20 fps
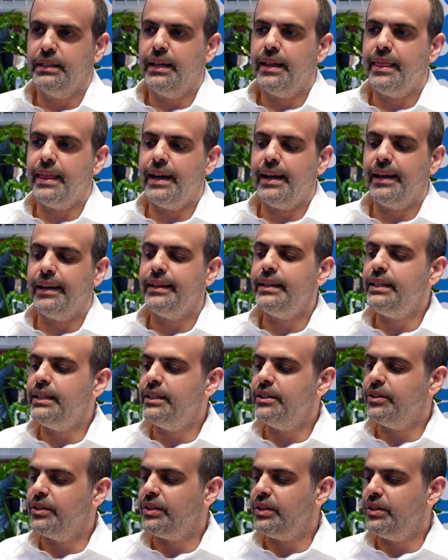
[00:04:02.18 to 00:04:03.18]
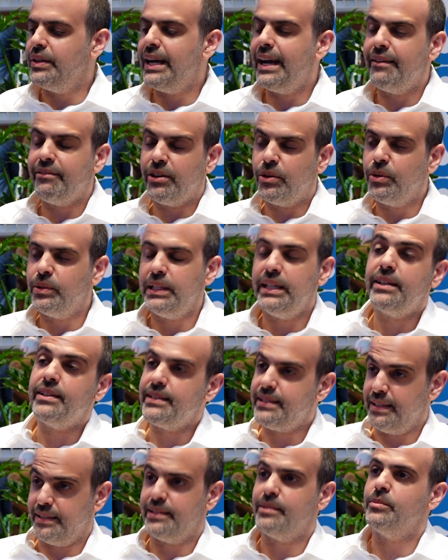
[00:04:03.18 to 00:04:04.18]
that you have a whole
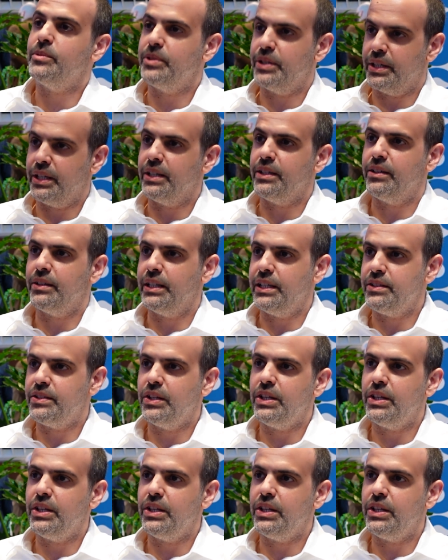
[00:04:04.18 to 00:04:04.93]
ecosystem working on it.